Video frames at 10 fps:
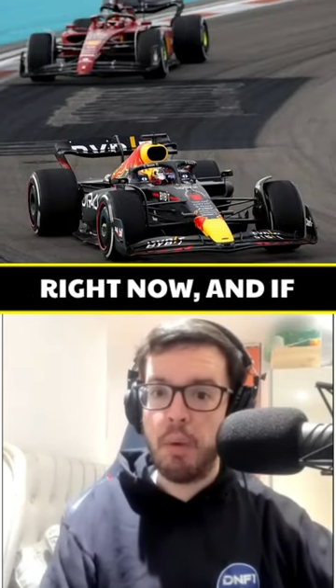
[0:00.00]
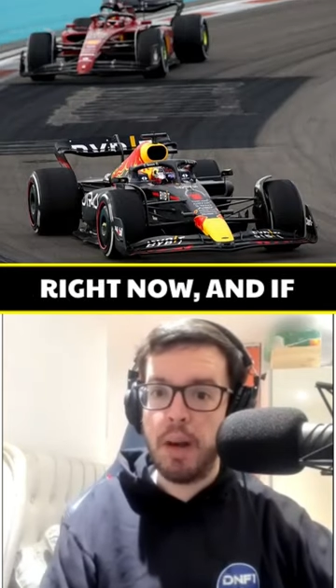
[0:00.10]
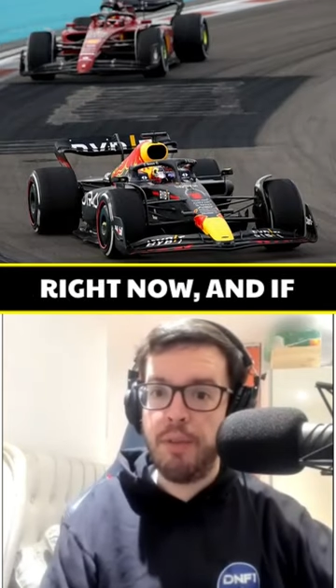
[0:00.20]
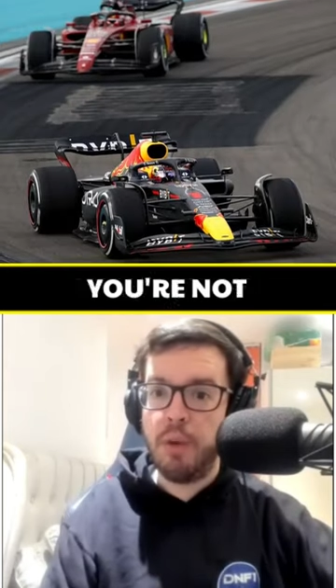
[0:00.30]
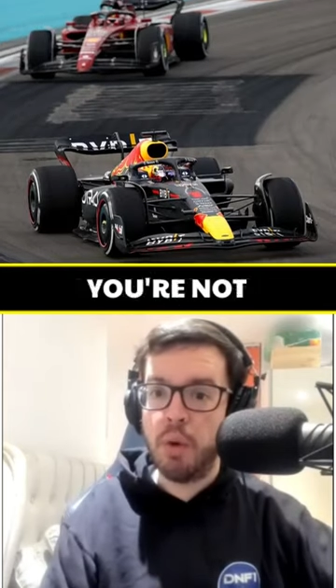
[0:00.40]
And
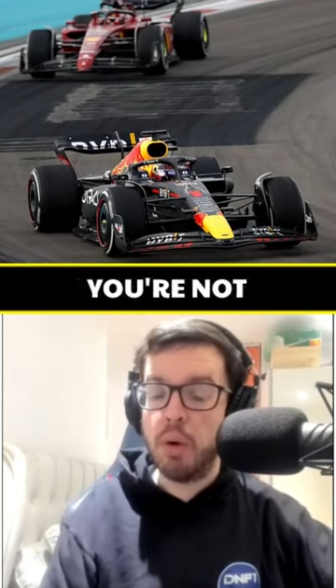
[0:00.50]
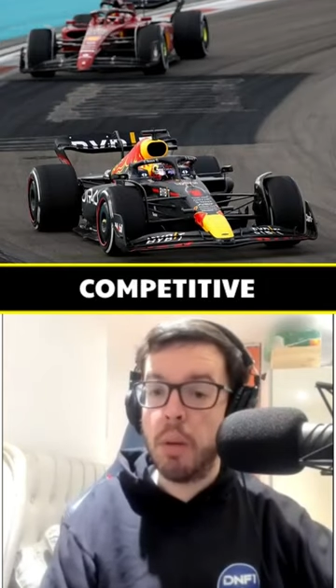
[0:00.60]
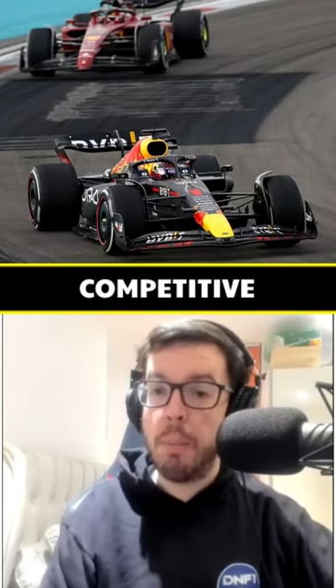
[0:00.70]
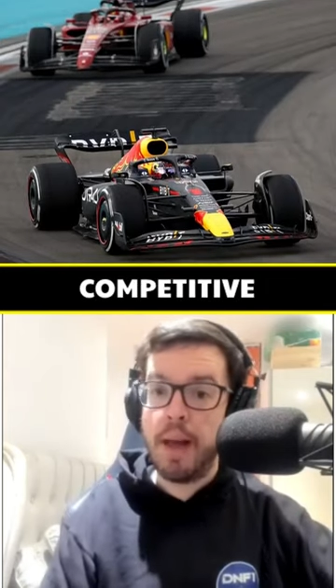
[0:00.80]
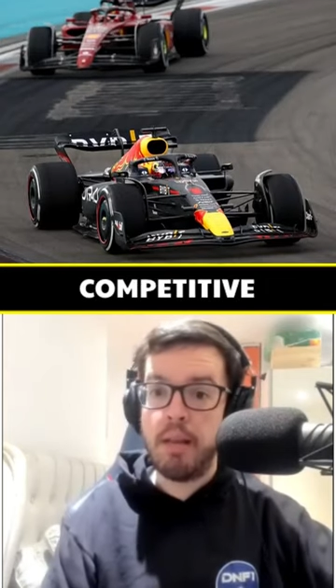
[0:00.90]
if you're not
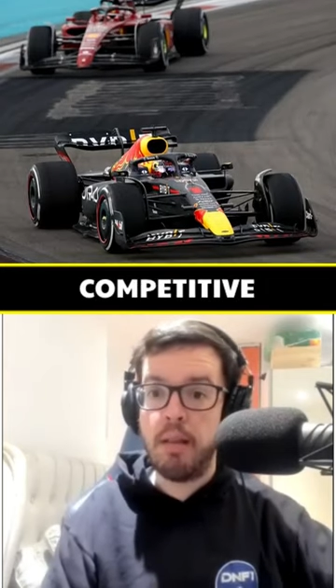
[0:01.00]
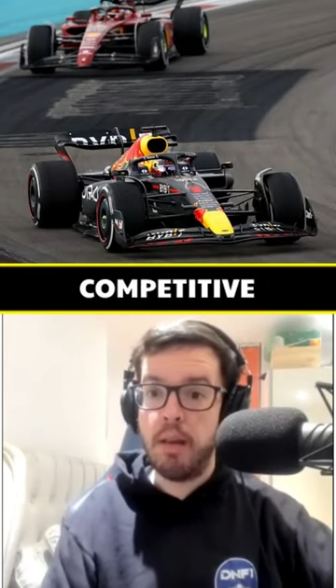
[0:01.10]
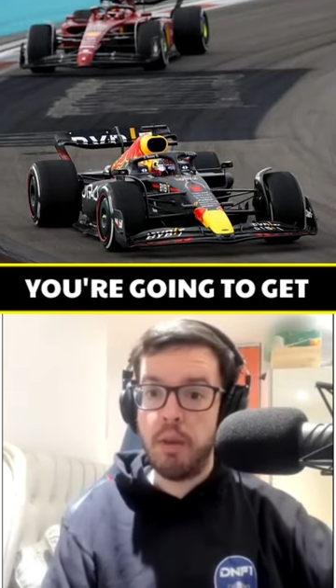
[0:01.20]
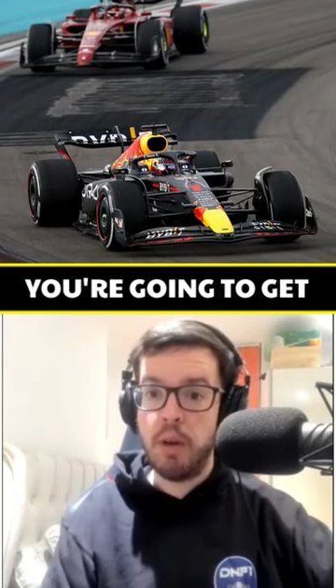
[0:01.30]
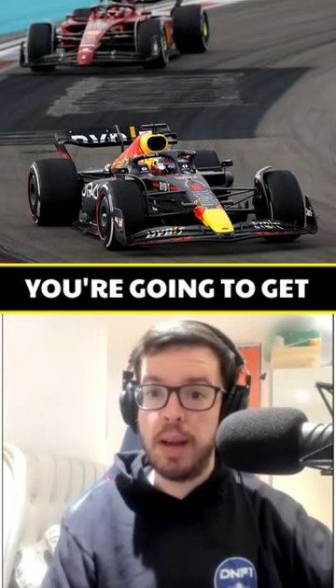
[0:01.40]

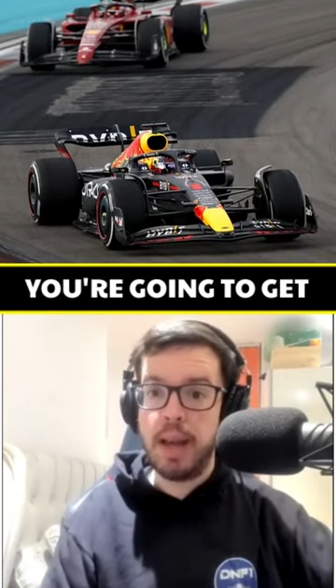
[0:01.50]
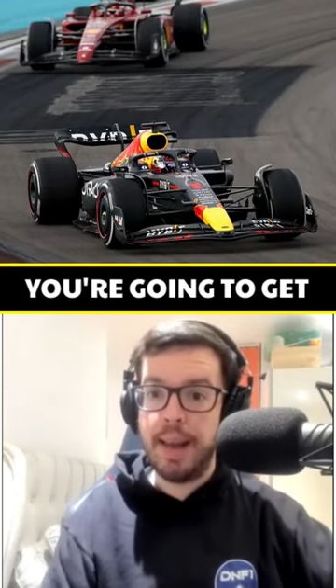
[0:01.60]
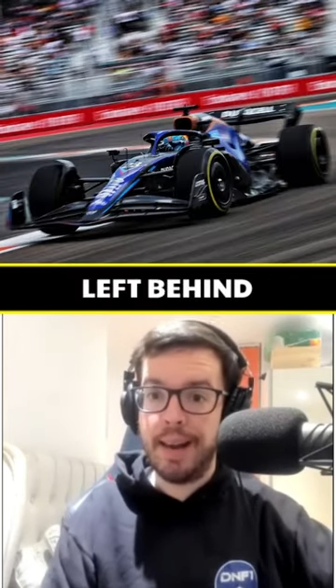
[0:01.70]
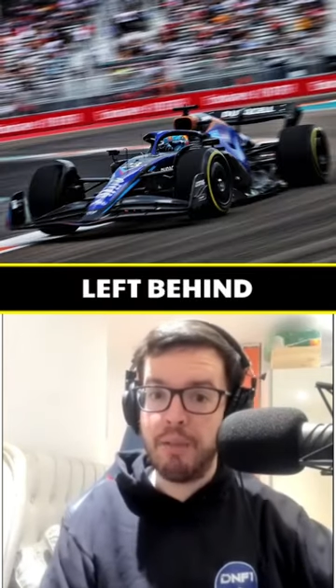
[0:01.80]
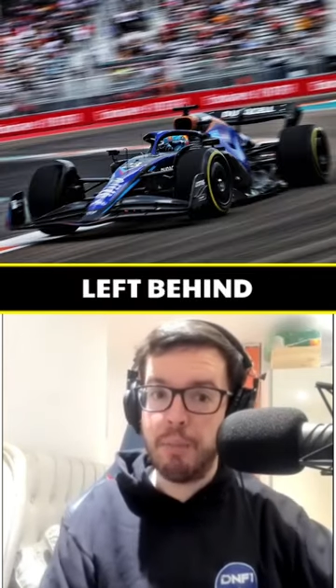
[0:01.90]
competitive, you're going to get
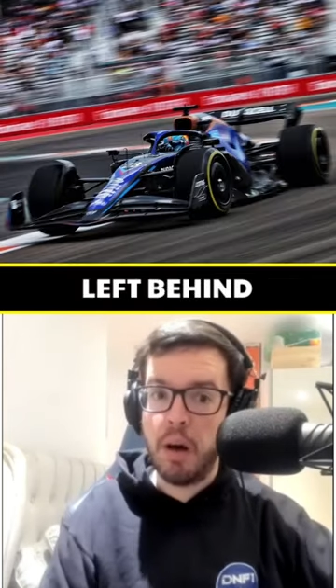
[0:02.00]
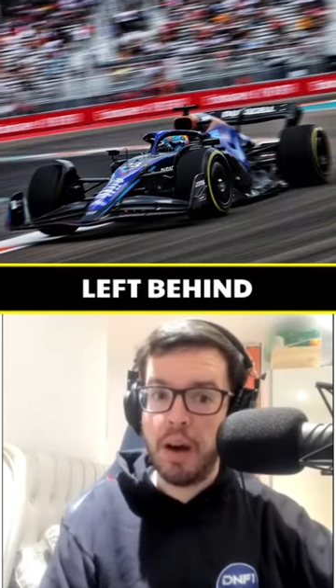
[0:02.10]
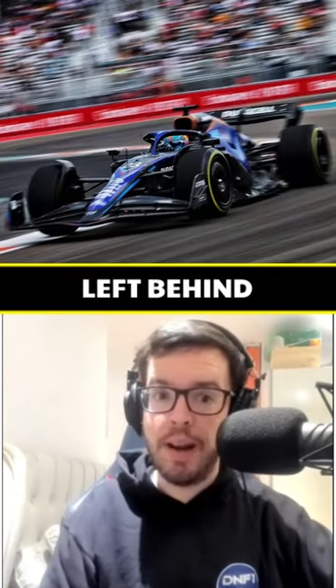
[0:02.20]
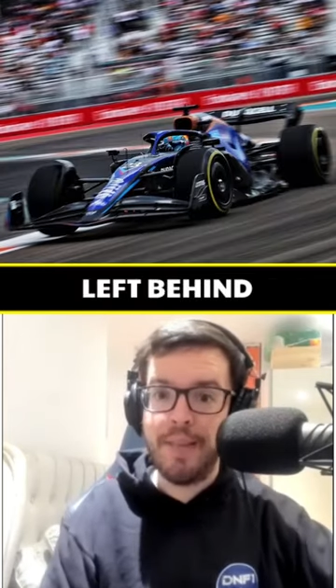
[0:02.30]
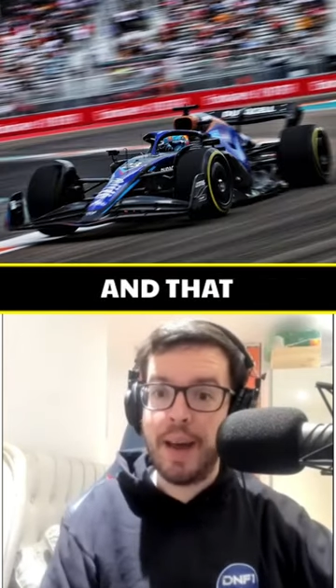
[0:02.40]
left
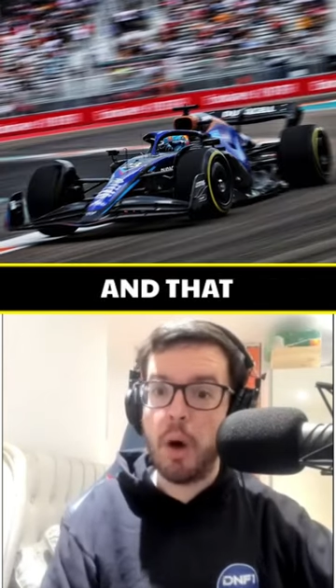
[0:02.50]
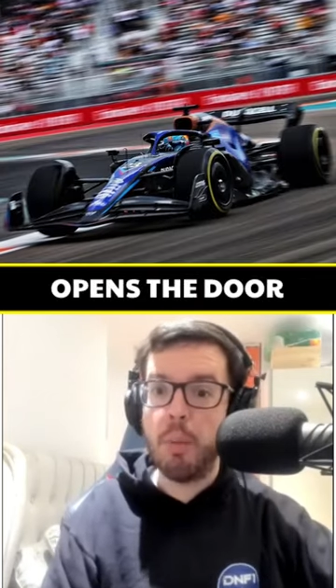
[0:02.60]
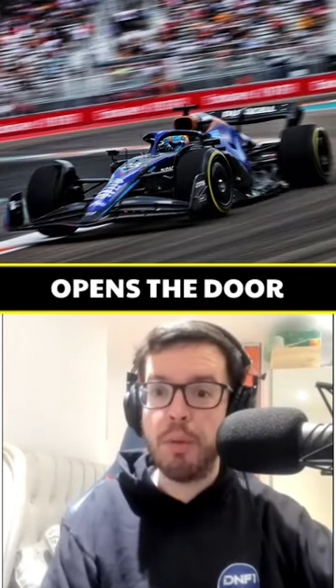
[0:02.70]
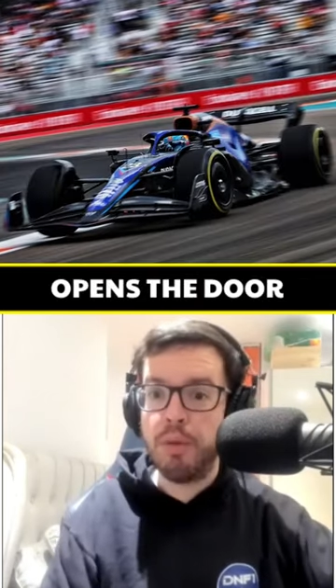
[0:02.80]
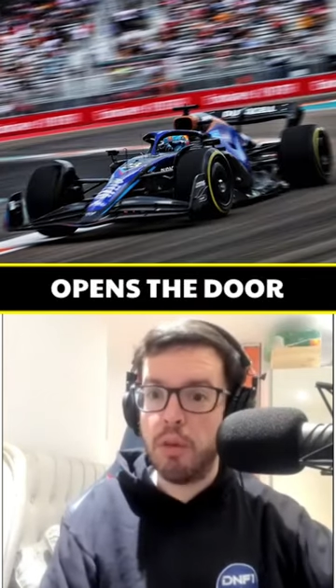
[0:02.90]
behind. And that
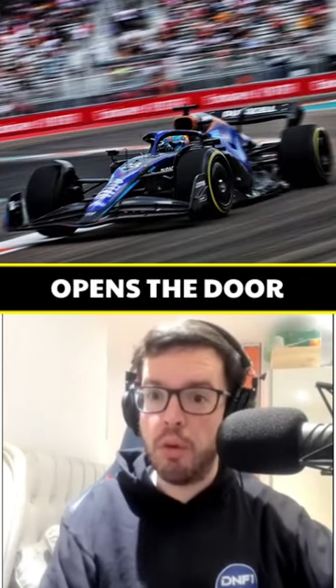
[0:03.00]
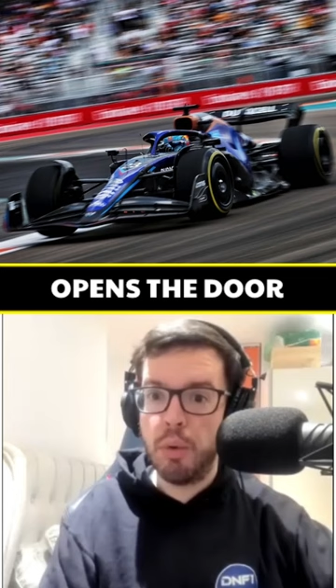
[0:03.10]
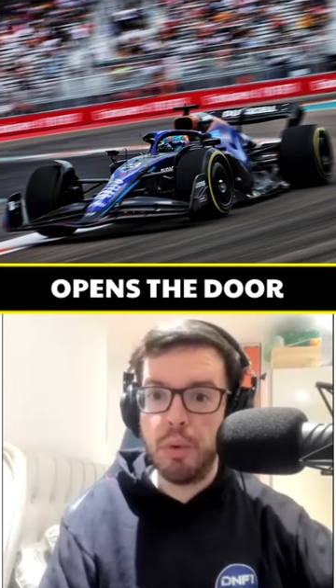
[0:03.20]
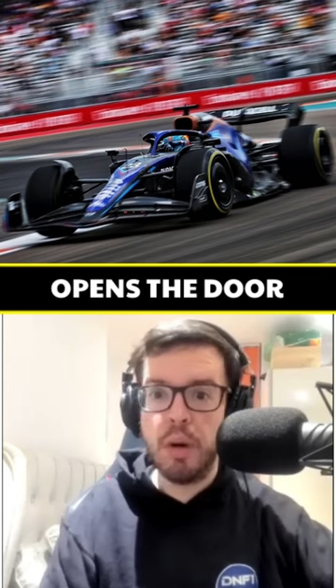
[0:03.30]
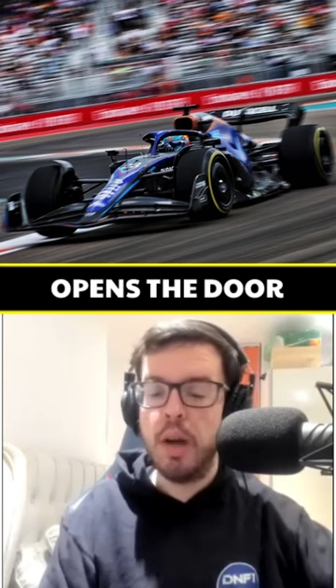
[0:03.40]
opens the
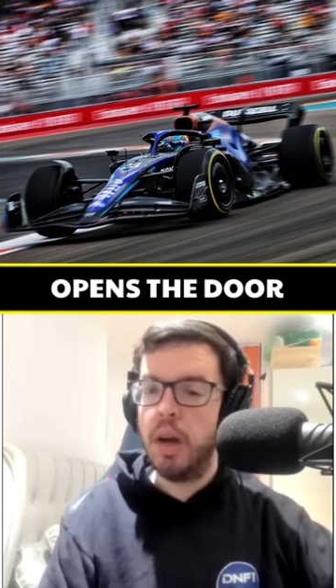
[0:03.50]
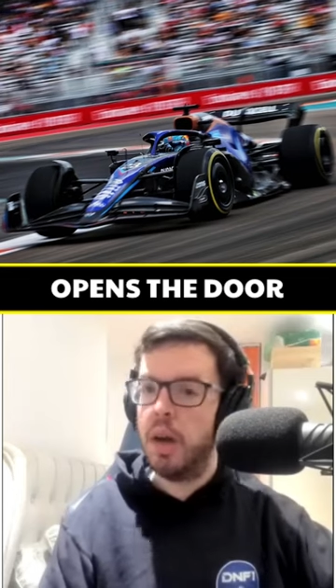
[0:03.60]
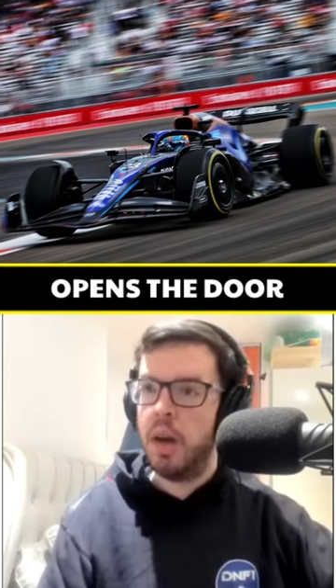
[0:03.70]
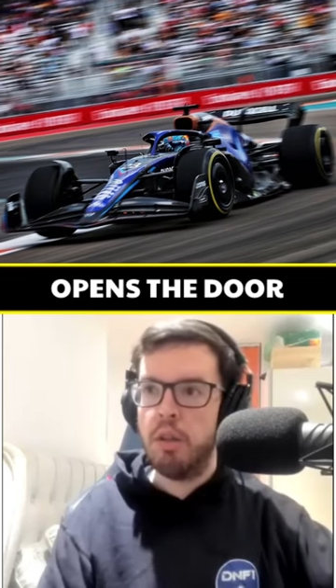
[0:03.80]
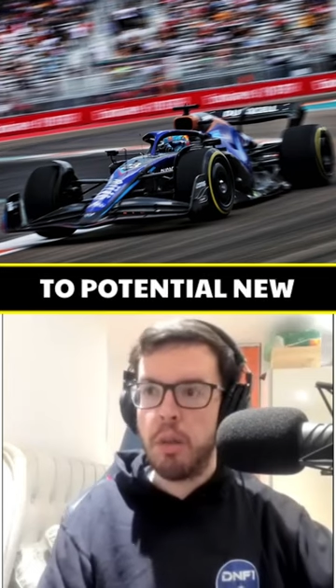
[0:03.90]
door
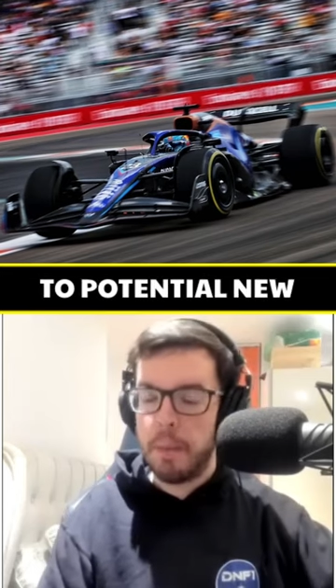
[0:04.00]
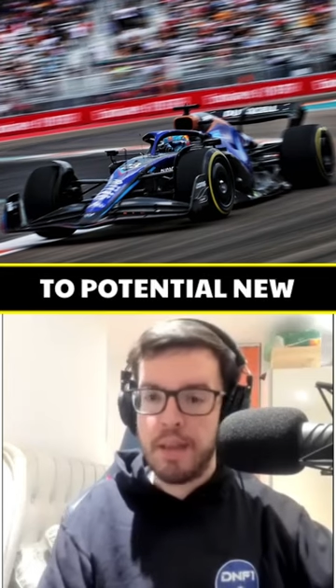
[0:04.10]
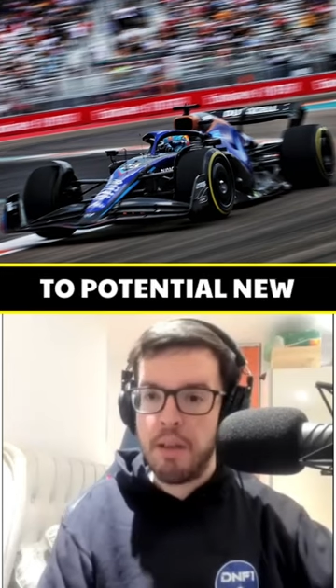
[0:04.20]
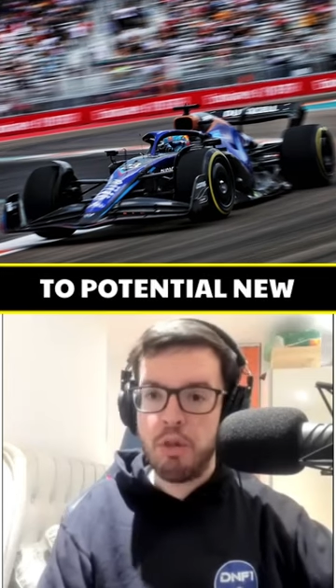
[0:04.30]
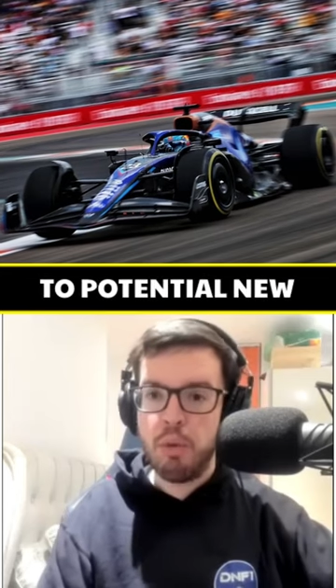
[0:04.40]
to
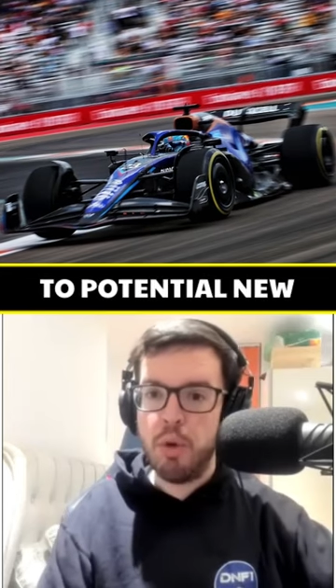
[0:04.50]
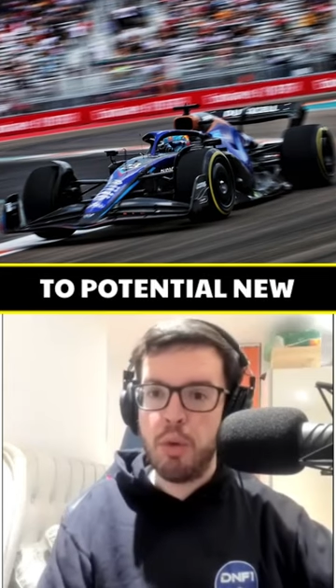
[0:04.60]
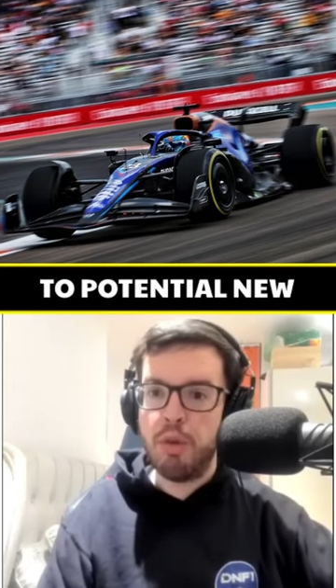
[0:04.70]
potential new